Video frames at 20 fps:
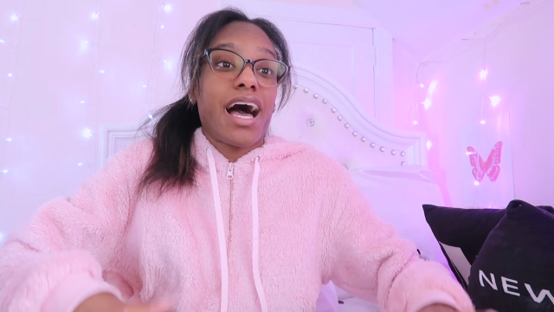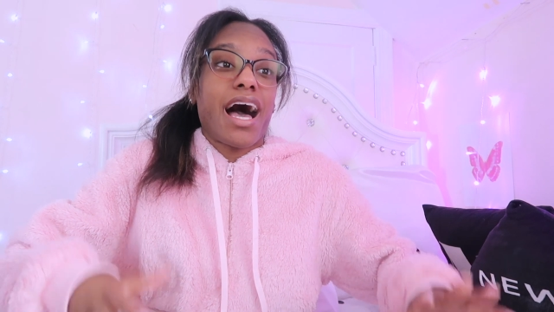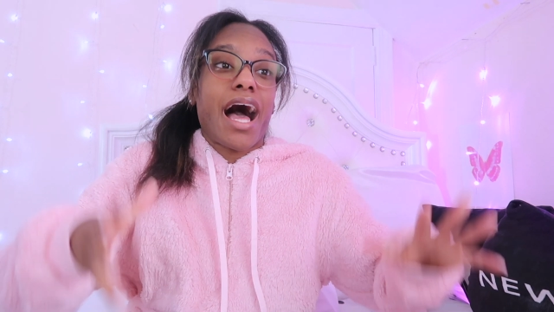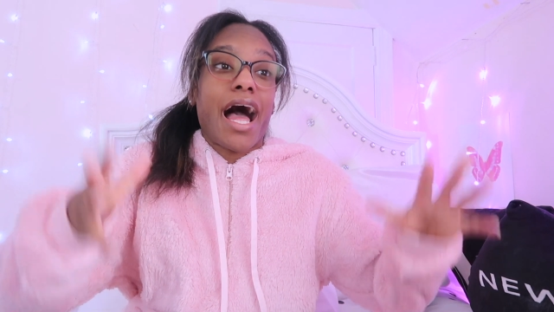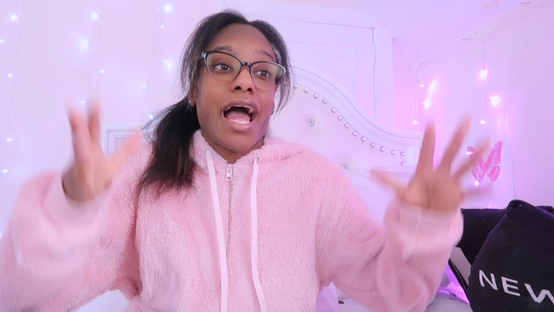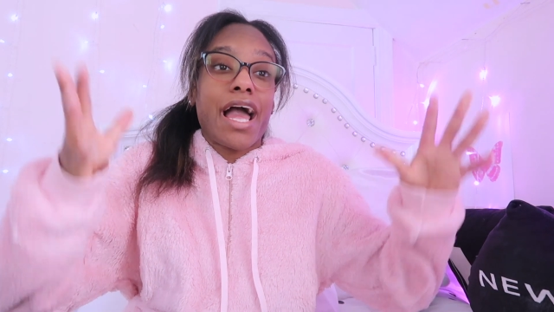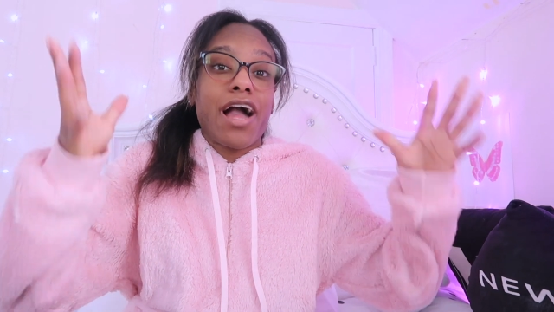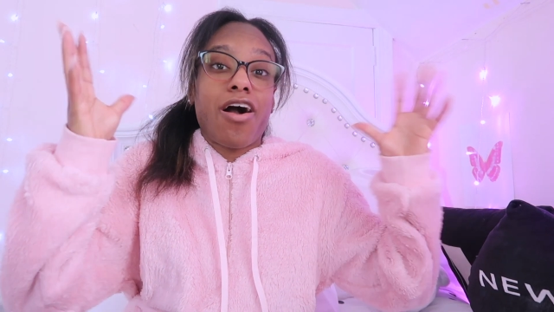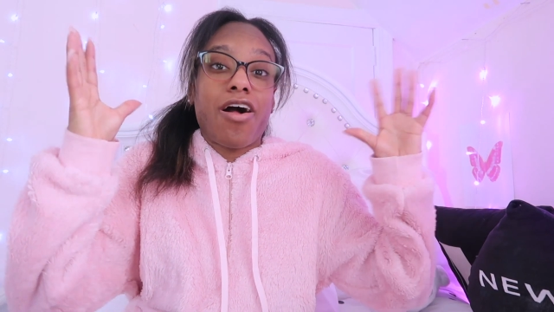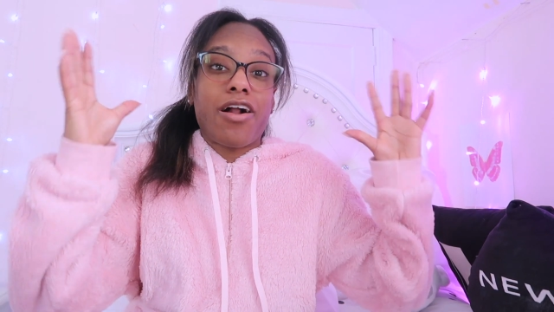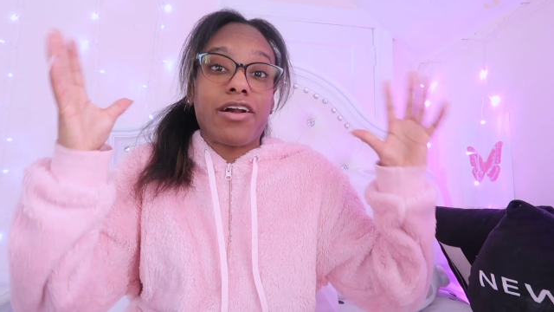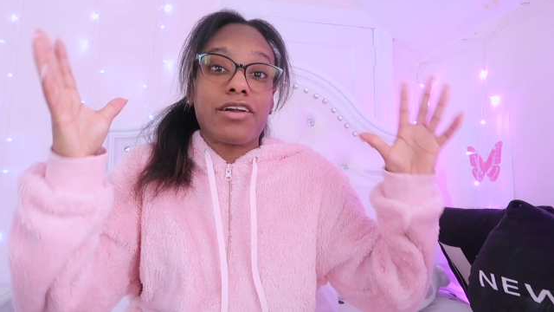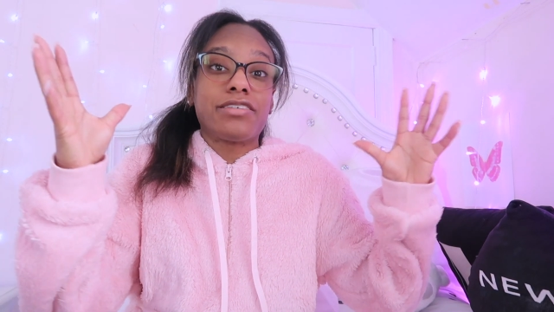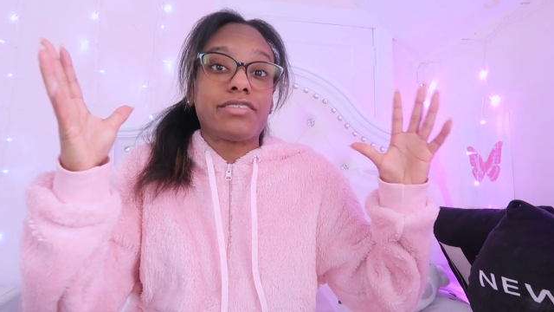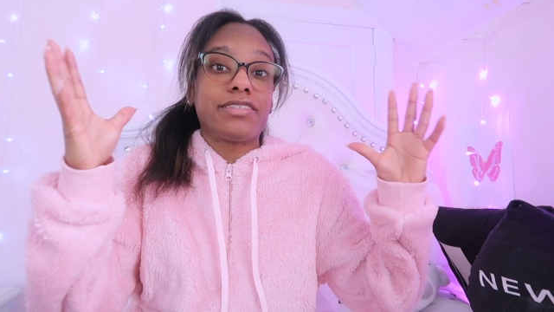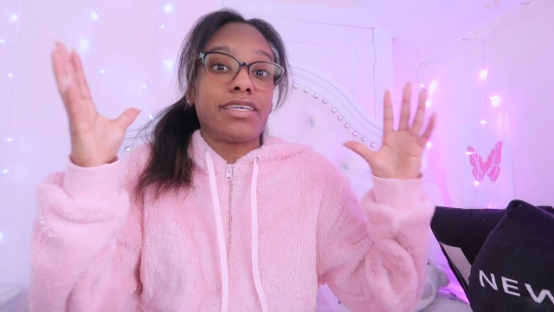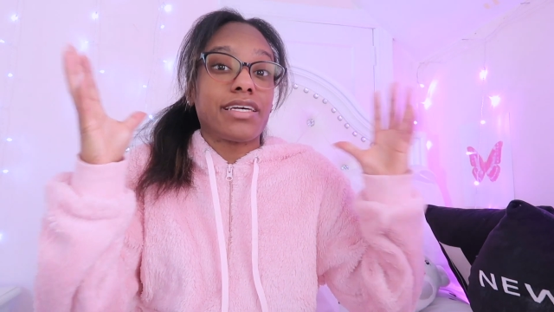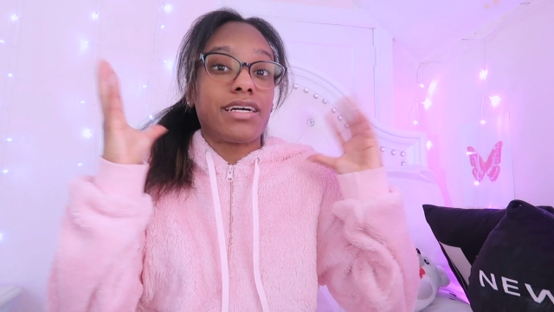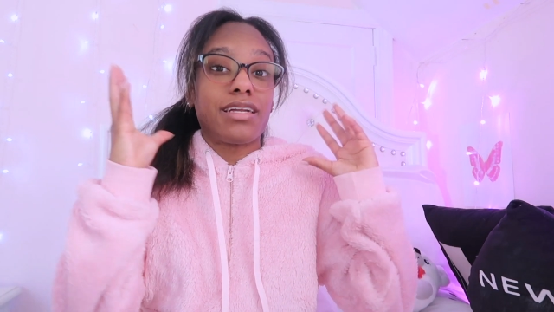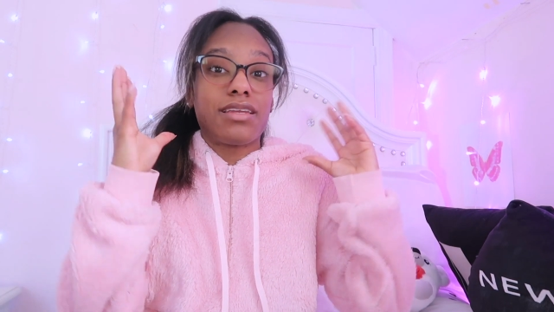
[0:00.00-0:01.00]
I
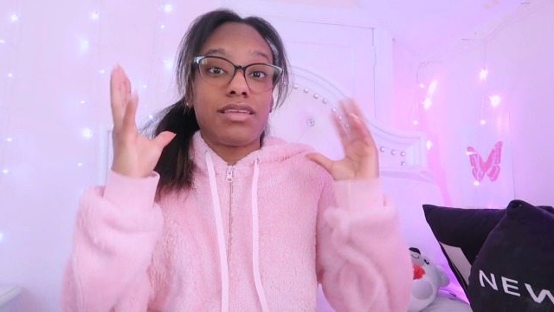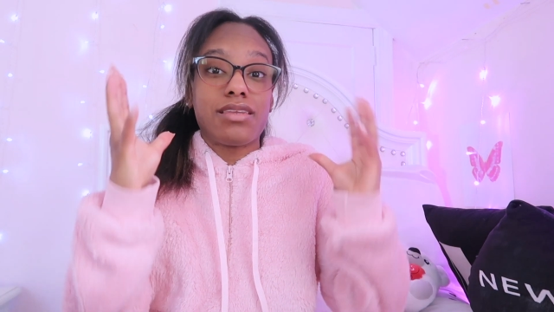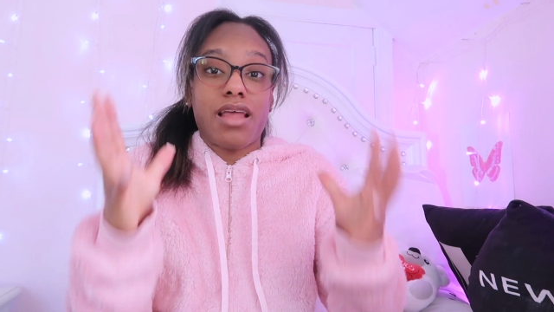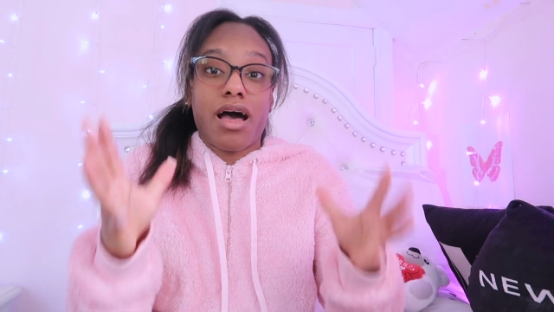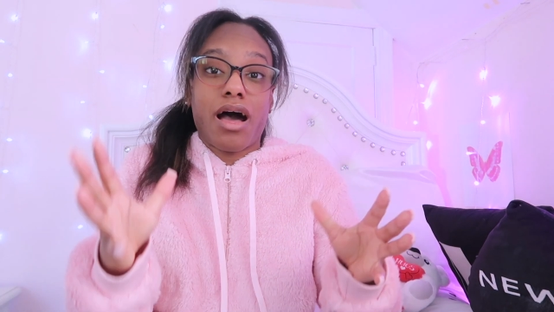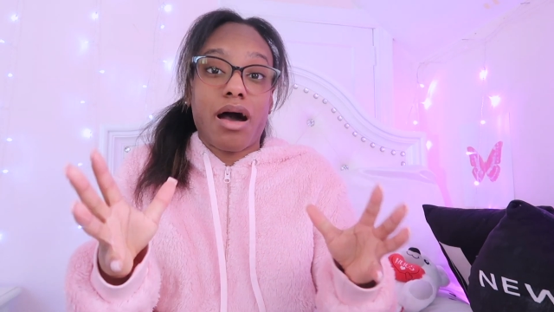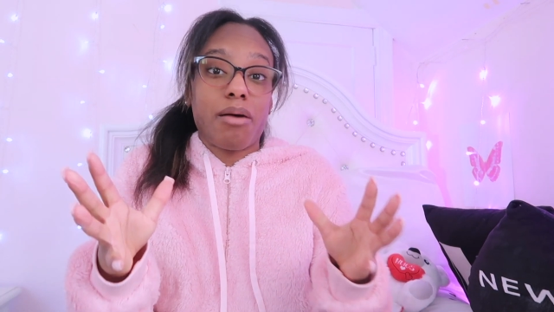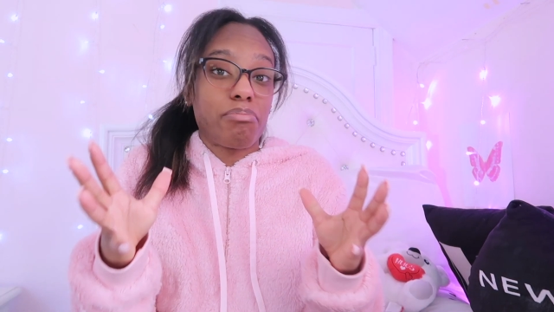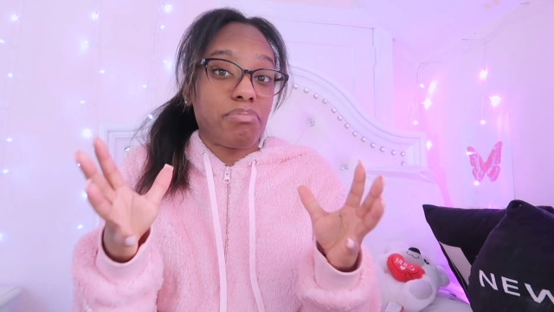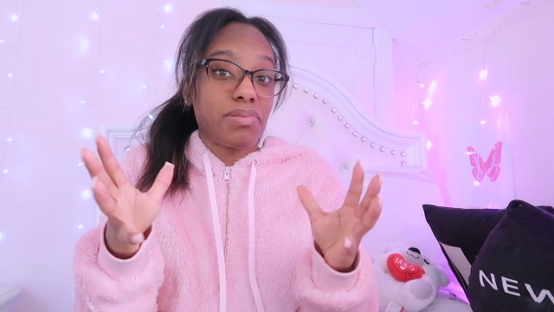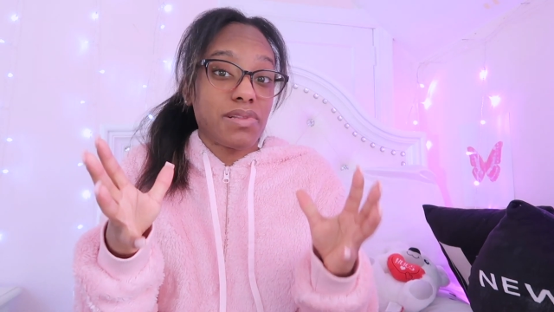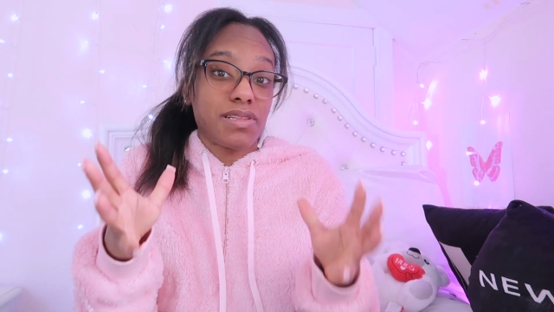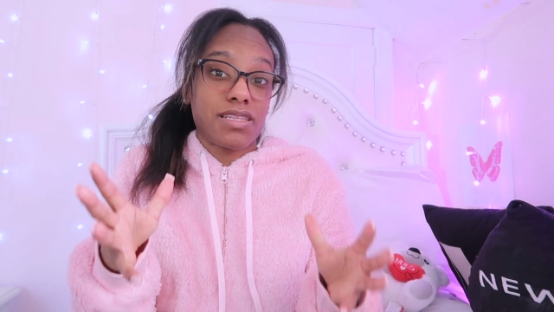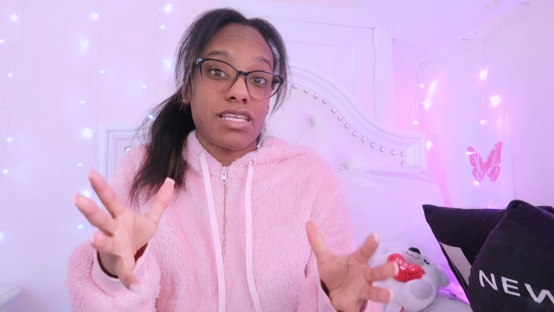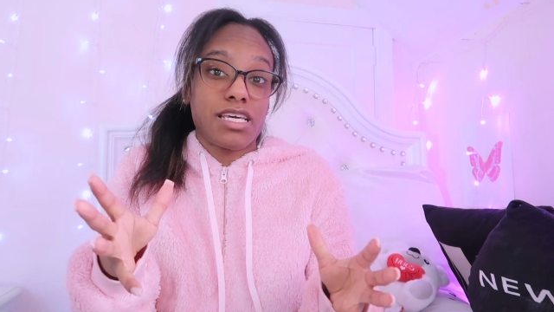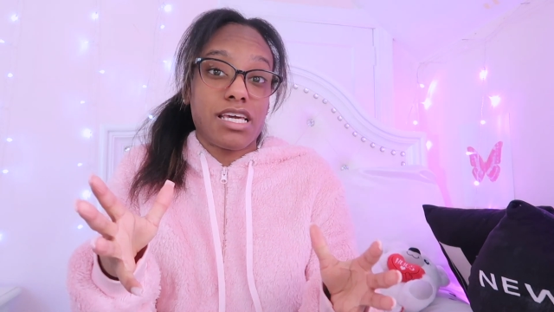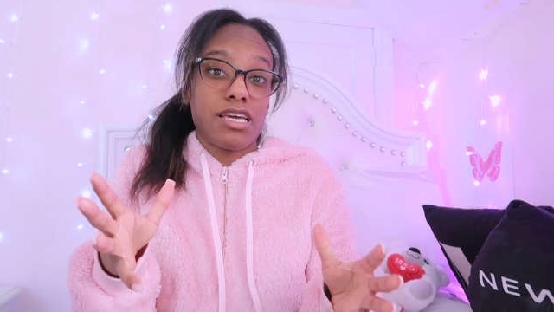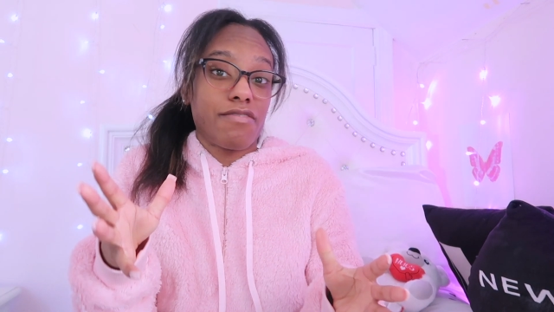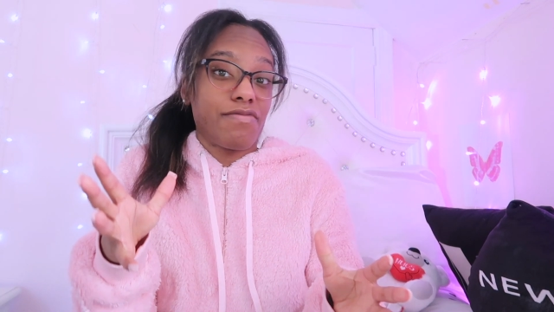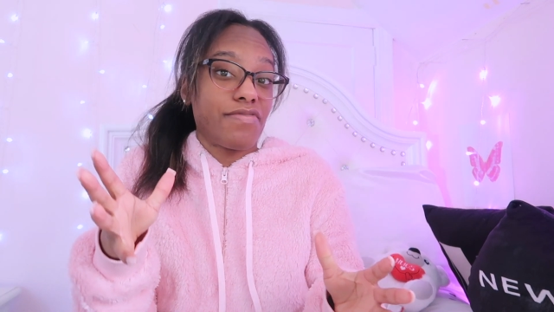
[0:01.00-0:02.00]
honestly cannot
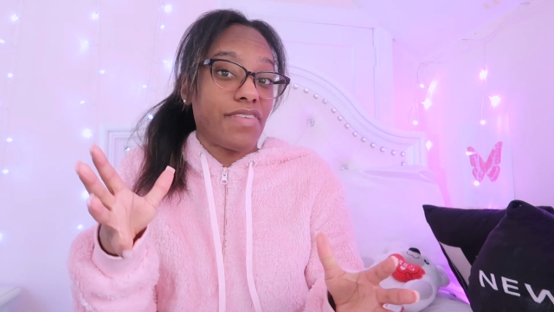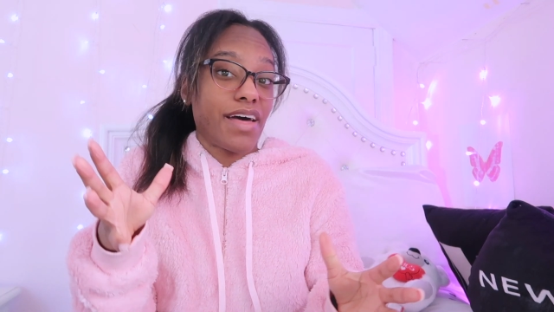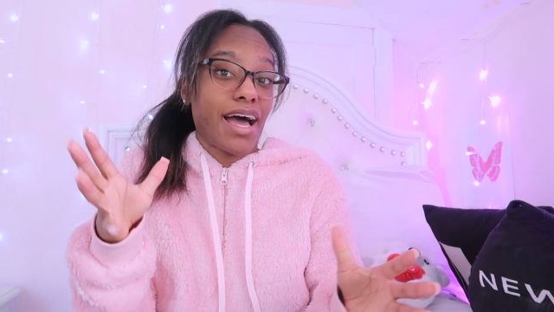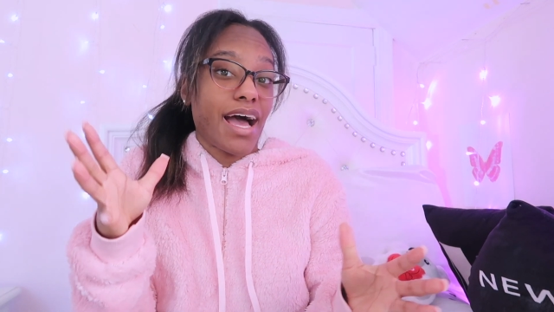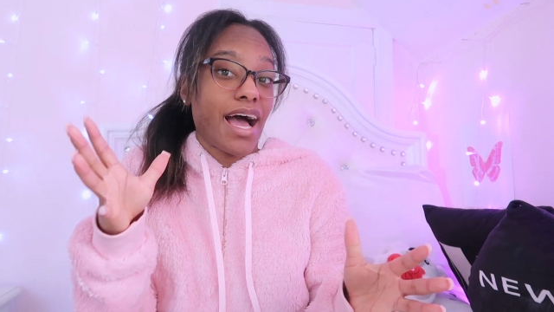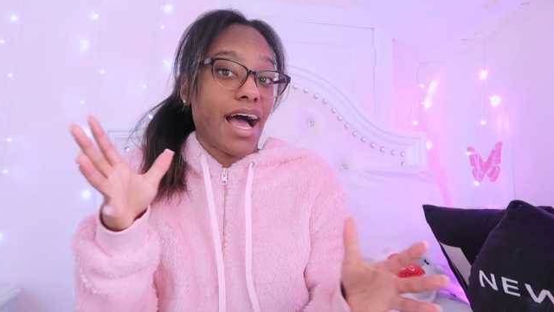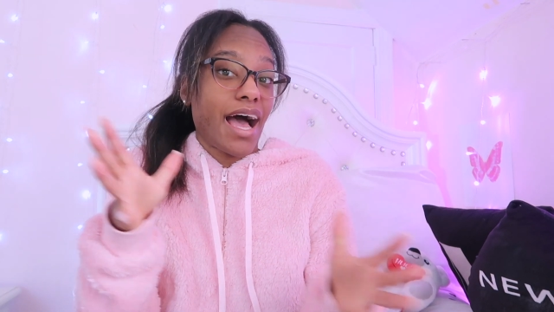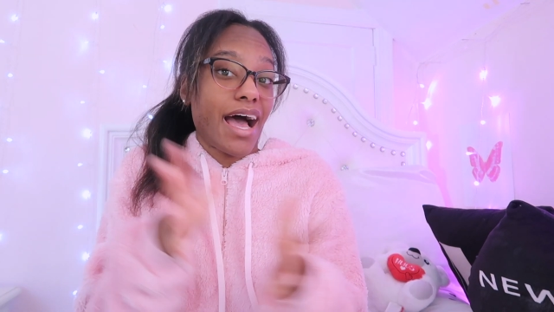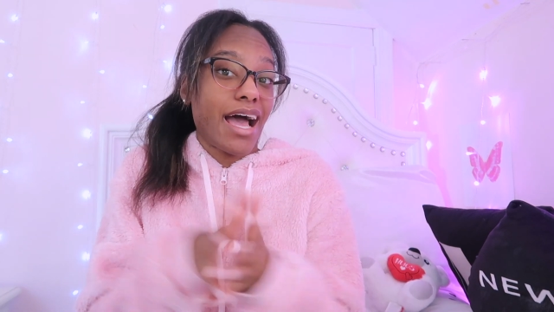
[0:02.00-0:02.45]
believe that